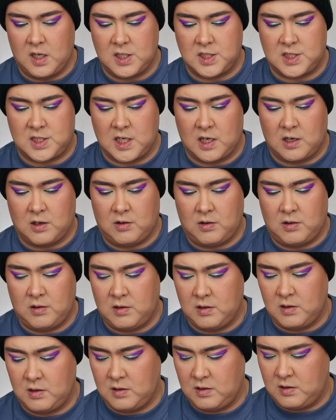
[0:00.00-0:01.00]
gel
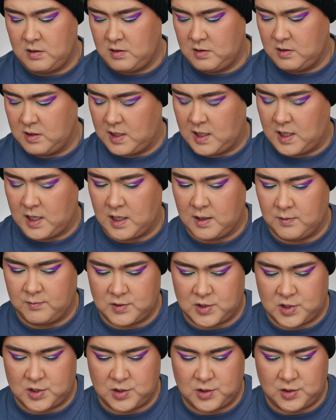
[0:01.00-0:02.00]

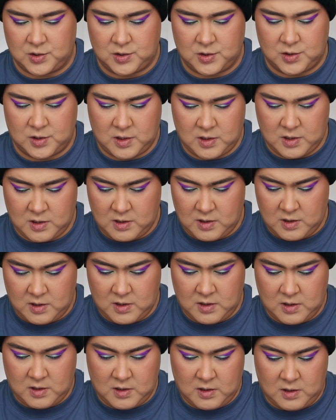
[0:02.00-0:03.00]
to
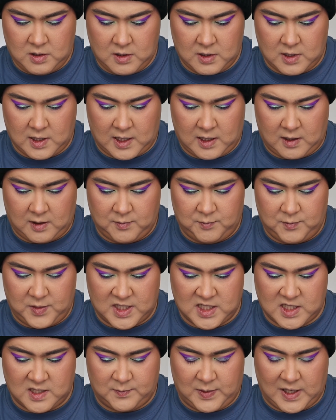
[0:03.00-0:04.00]
like
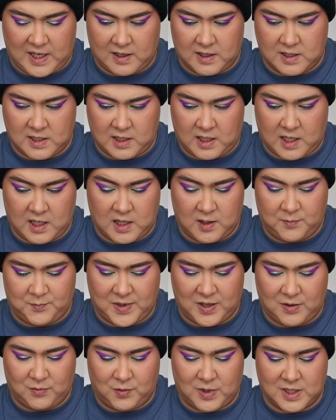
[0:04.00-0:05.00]
mix the powder together,
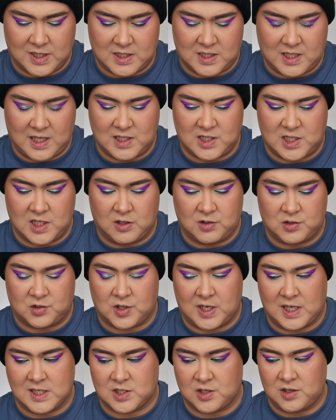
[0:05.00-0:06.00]
but once that gel
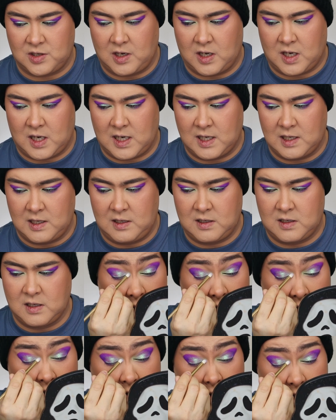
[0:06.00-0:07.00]
dries on your eyelid,
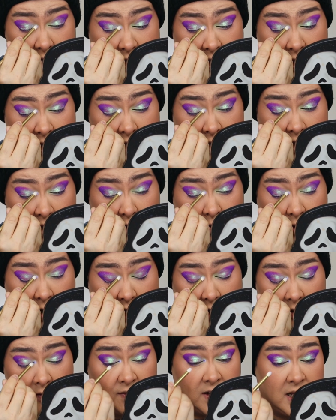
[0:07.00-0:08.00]
it always starts to
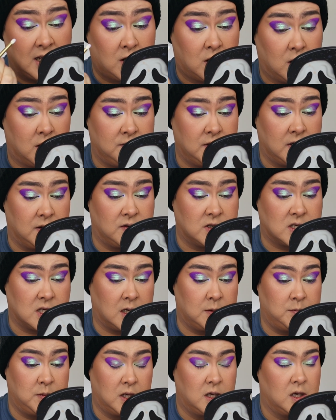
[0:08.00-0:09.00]
crack and flake off over
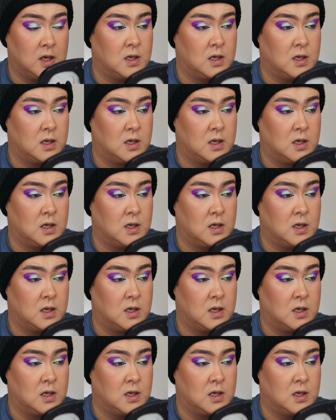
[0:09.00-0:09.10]
time.